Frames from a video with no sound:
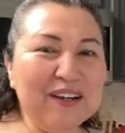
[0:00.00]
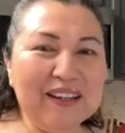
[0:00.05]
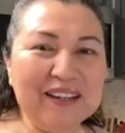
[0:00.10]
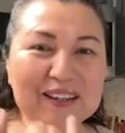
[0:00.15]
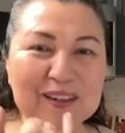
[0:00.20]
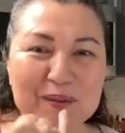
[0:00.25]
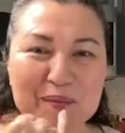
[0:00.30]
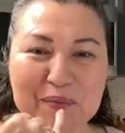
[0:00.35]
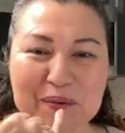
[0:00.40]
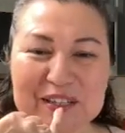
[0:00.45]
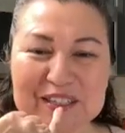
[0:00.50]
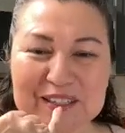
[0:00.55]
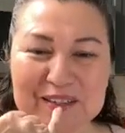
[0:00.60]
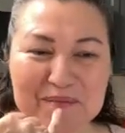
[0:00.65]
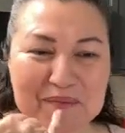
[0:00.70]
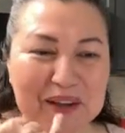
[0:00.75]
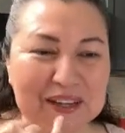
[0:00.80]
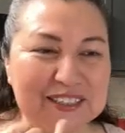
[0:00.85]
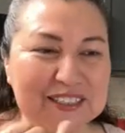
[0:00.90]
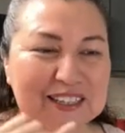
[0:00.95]
a little piece of
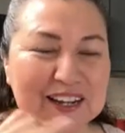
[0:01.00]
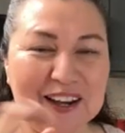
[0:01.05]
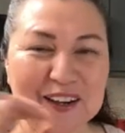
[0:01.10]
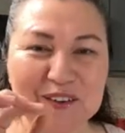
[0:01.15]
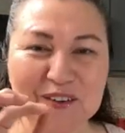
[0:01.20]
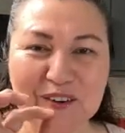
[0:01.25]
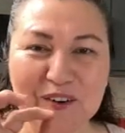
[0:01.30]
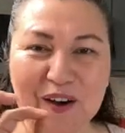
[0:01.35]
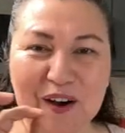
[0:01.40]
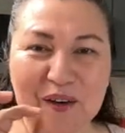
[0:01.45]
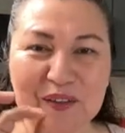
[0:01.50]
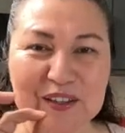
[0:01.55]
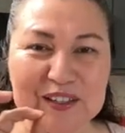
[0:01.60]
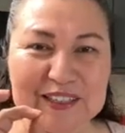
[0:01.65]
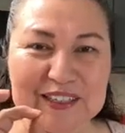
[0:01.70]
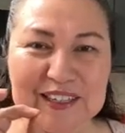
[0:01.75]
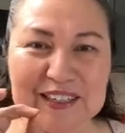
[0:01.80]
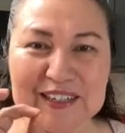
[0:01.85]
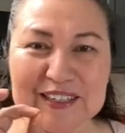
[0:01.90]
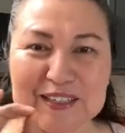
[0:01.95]
my tongue. You know how the
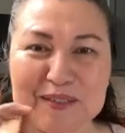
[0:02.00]
city